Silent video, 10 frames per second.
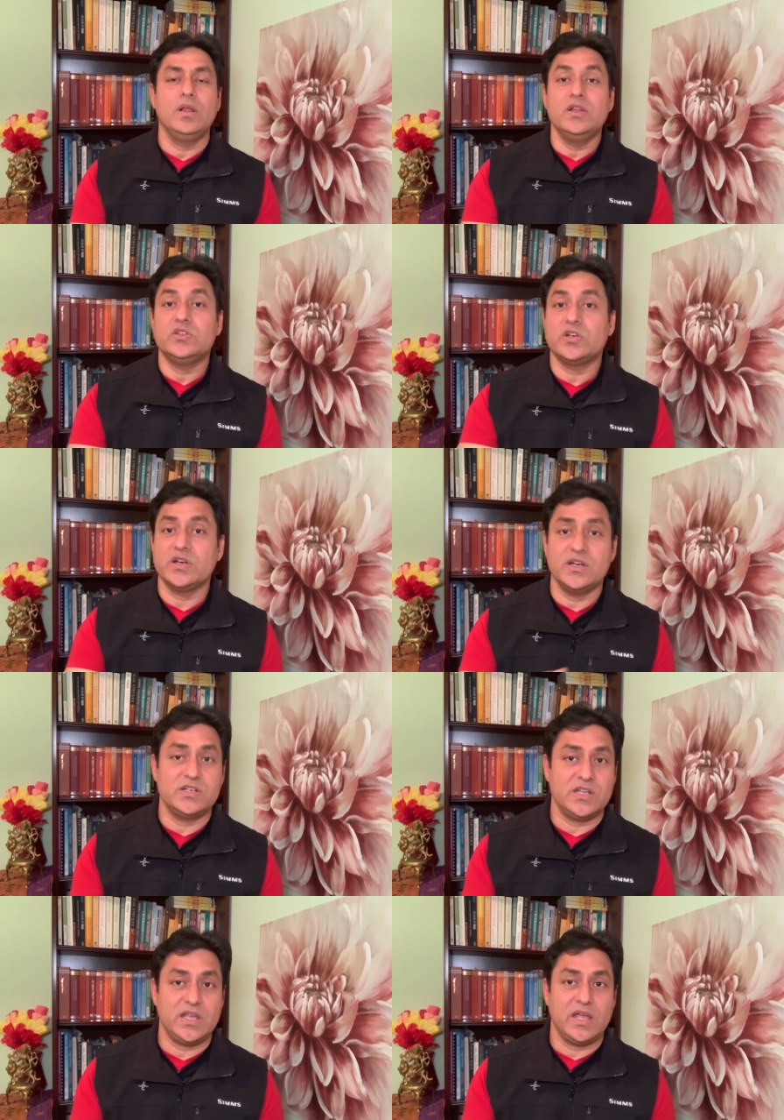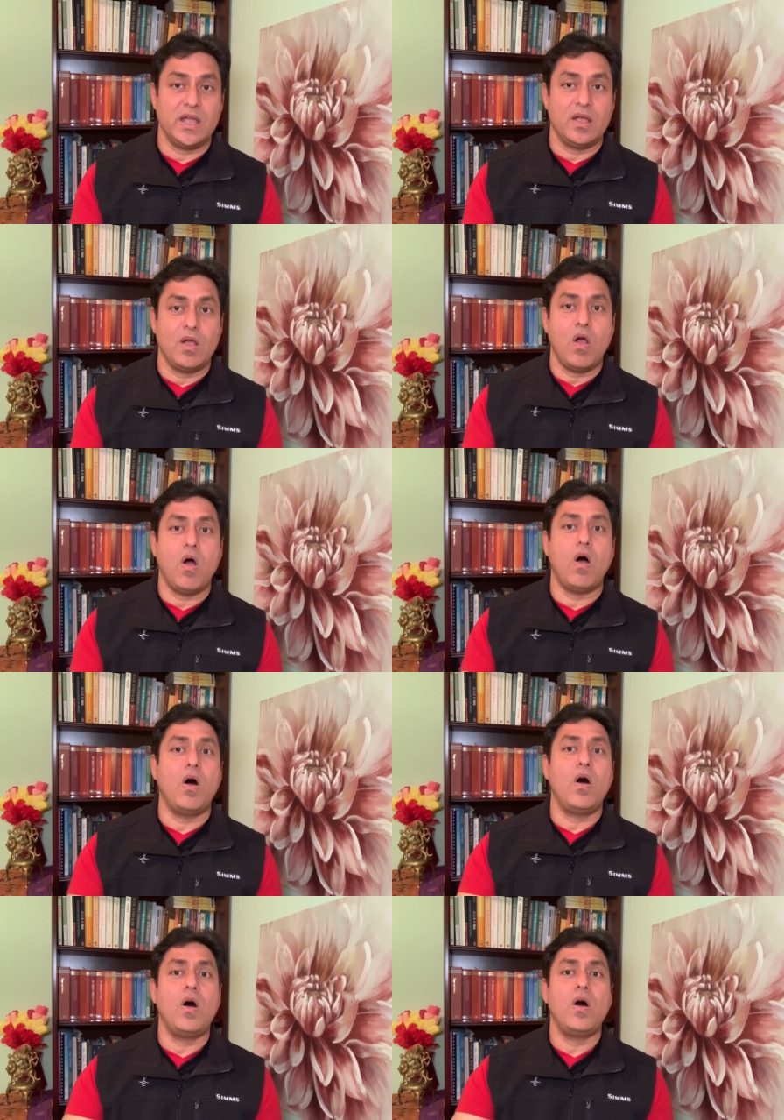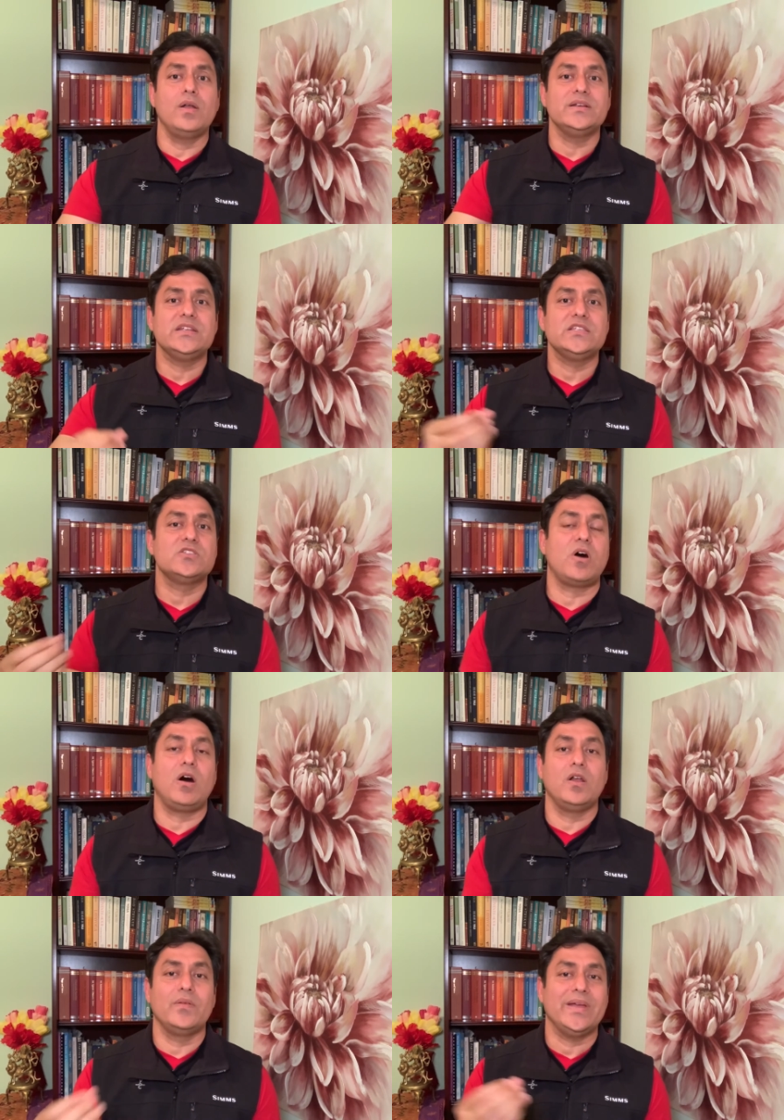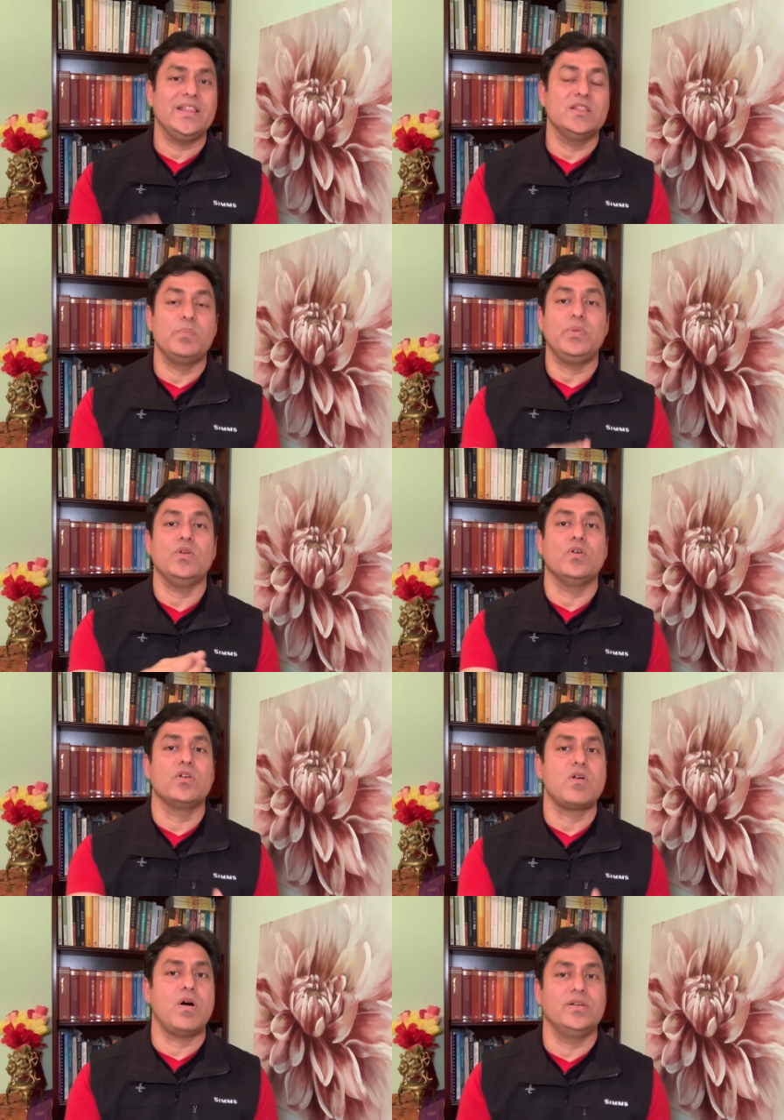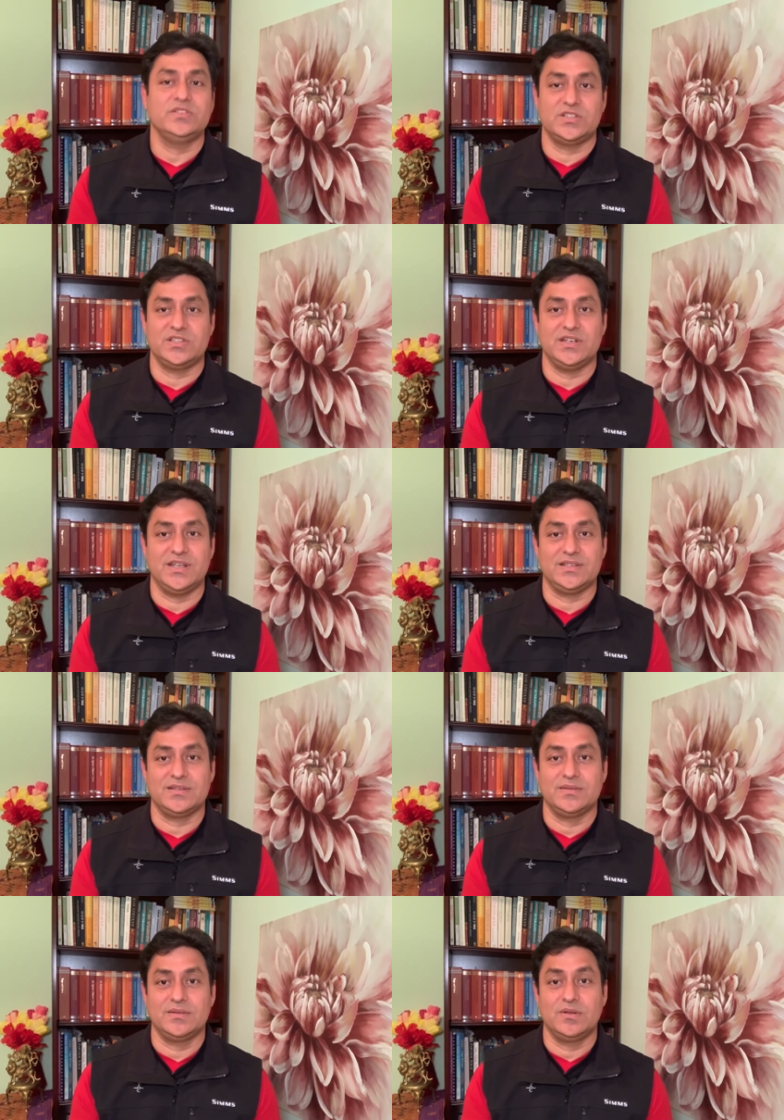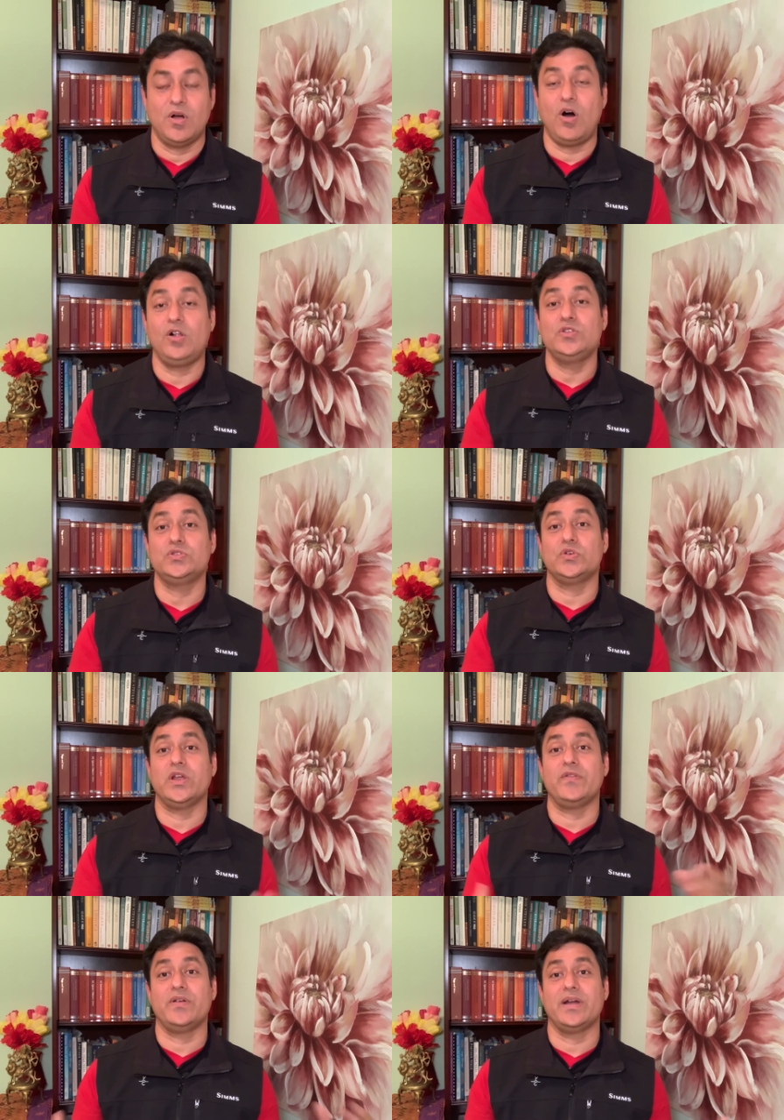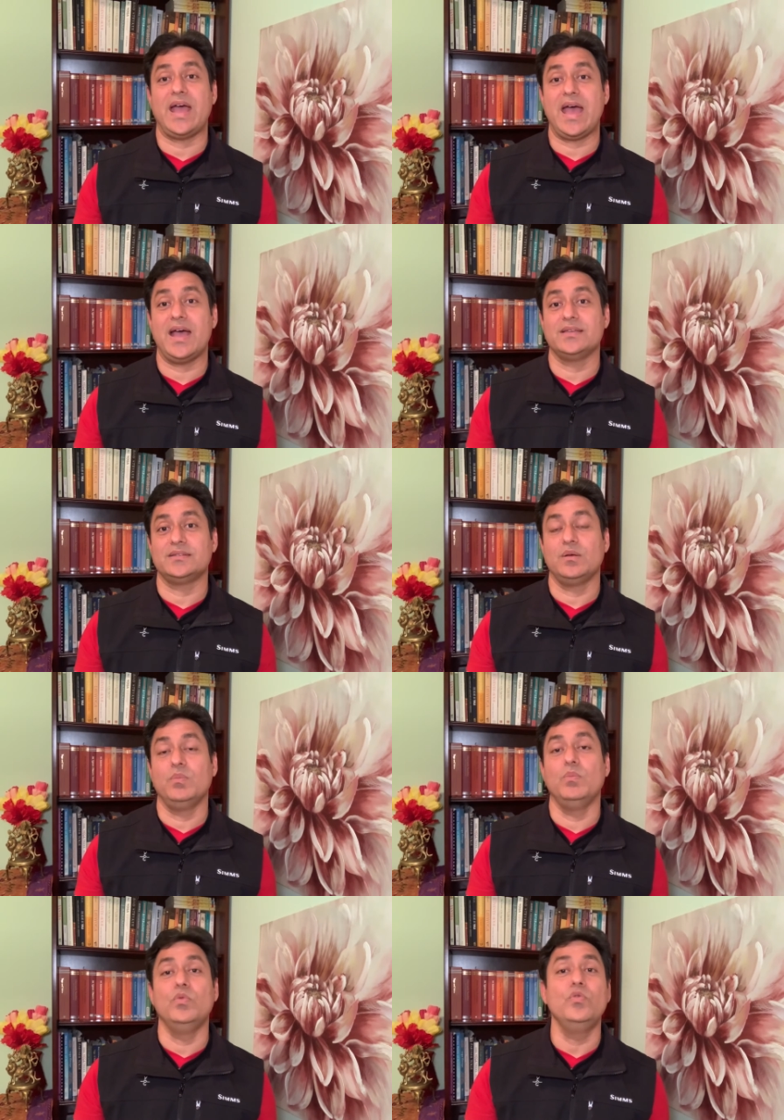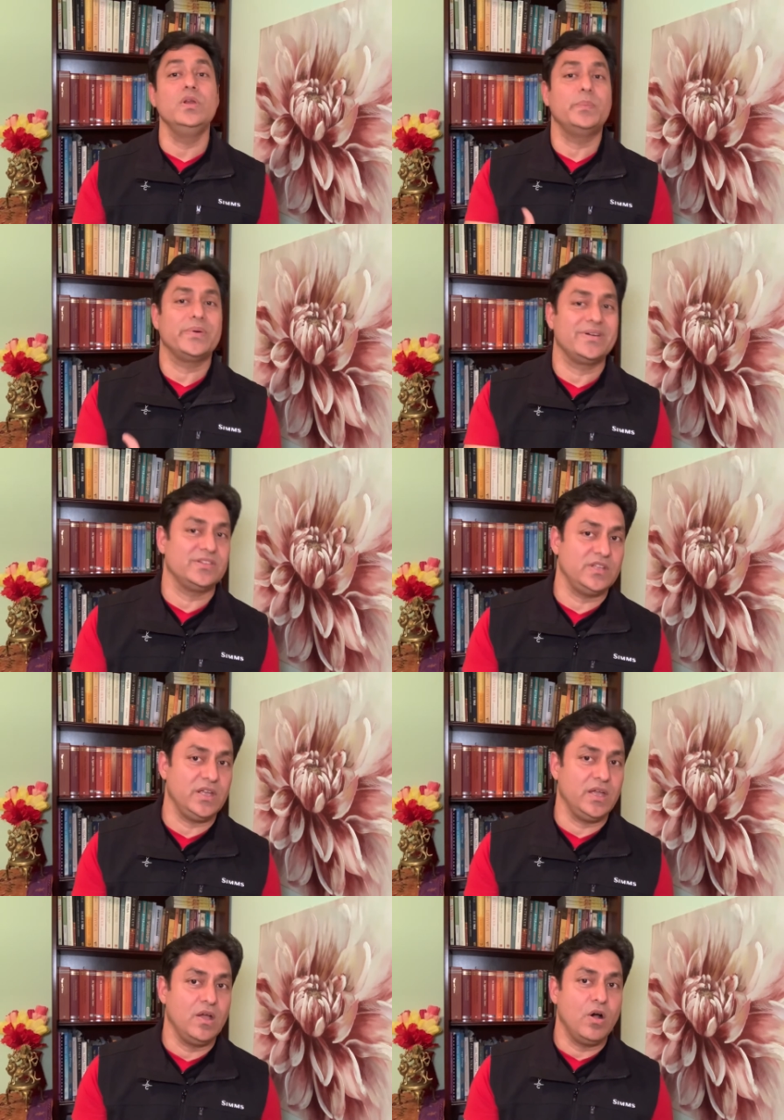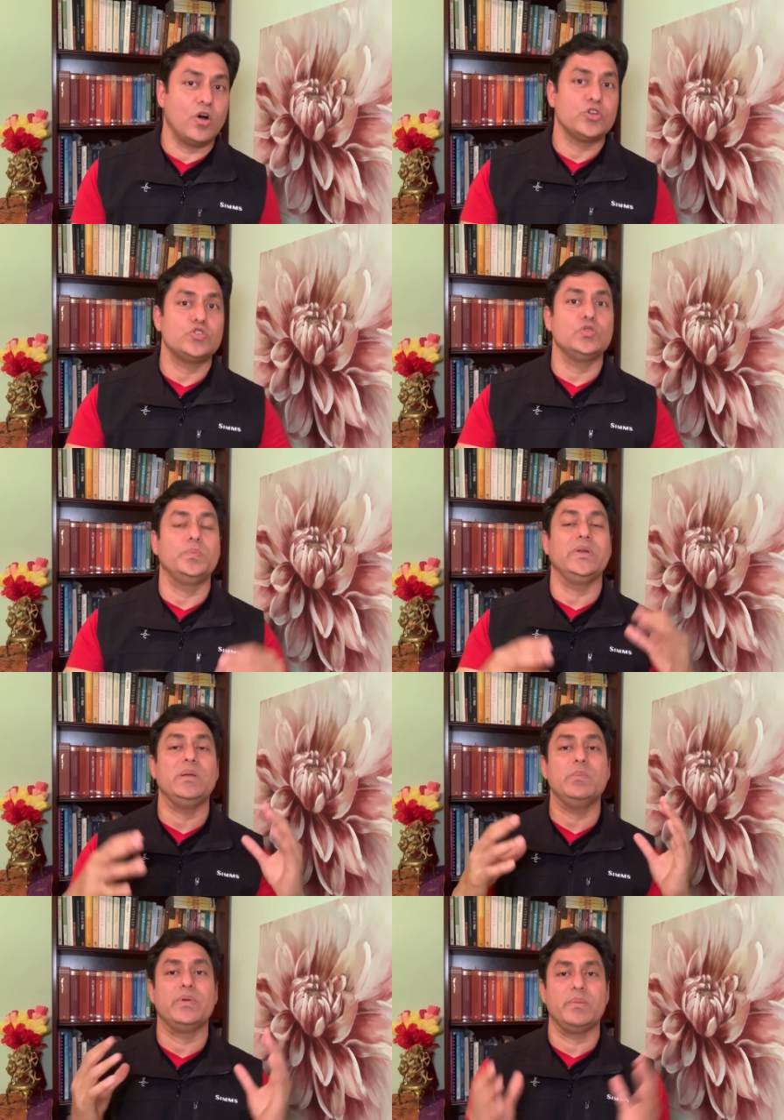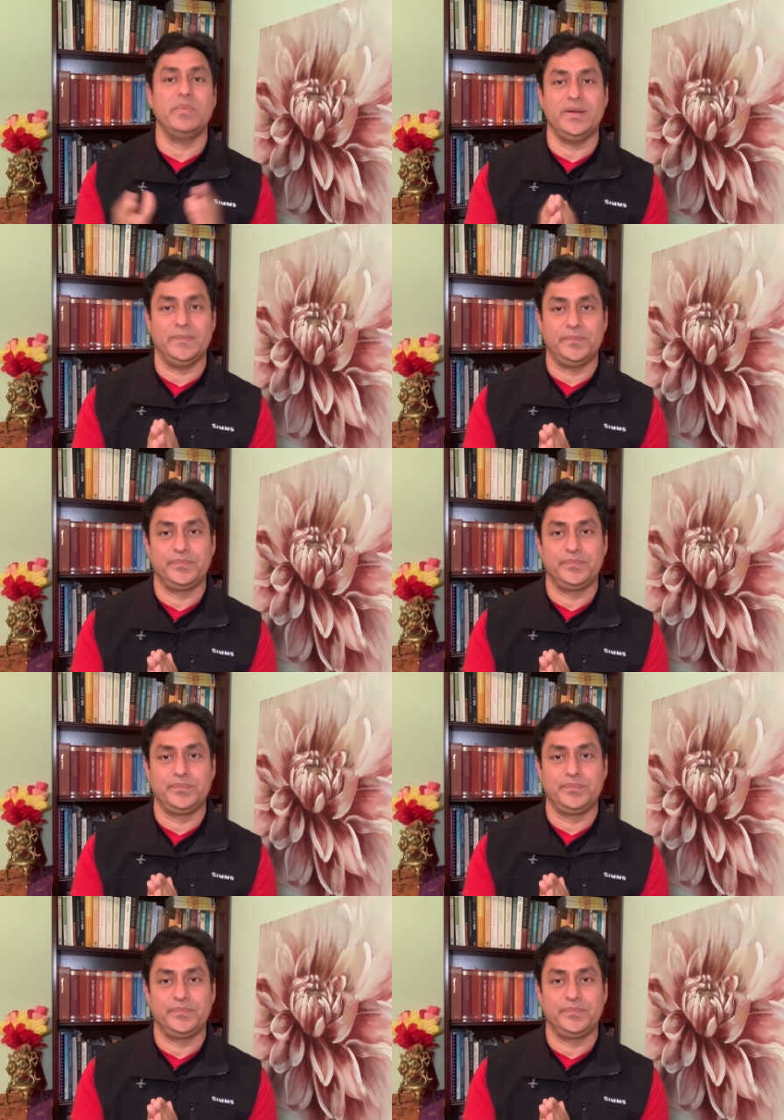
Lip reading: Trinity, all dissolve in the pure consciousness, also referred as Moola Prakriti or Supreme Brahman,